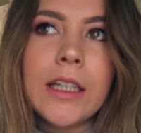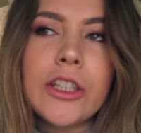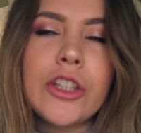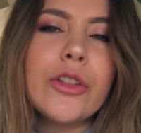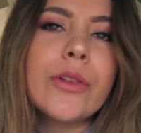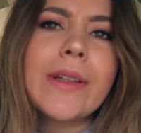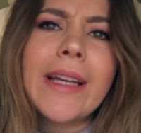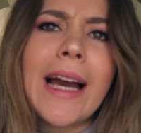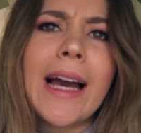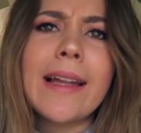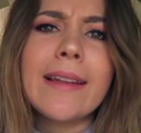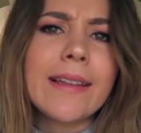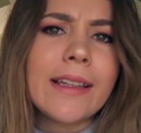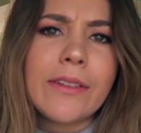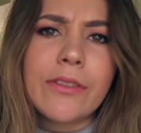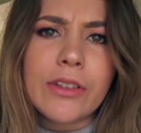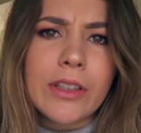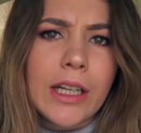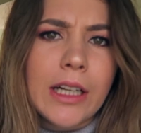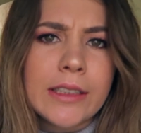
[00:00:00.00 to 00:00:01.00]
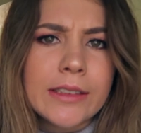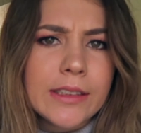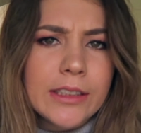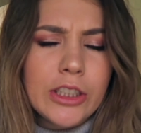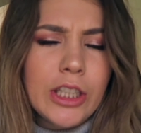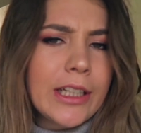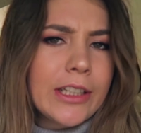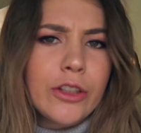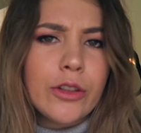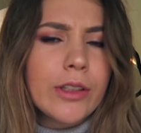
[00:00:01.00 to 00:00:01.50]
You can leave it
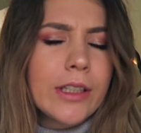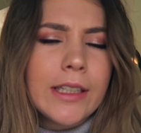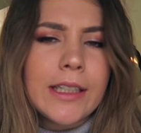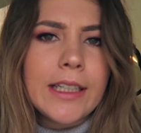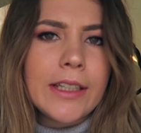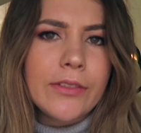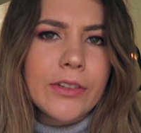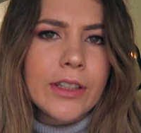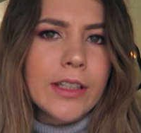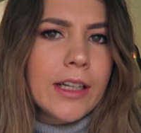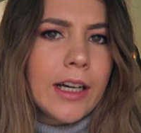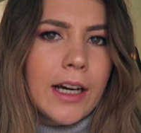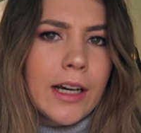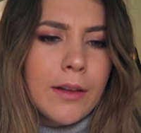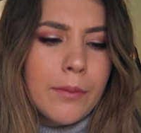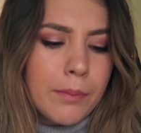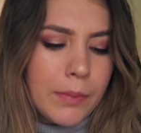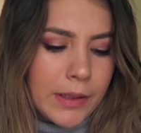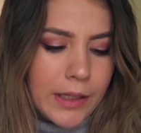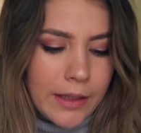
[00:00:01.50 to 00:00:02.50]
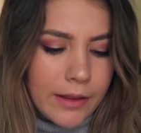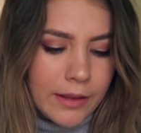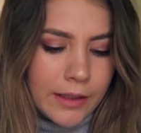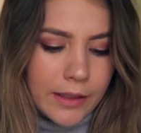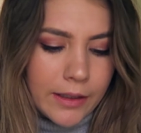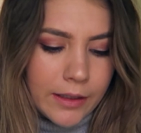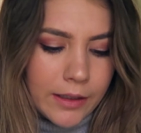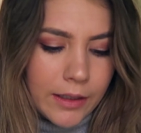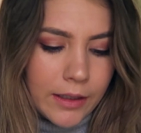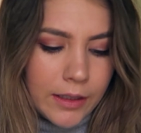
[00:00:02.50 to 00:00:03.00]
you can leave it cut, but I
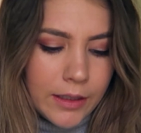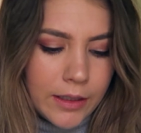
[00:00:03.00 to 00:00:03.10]
think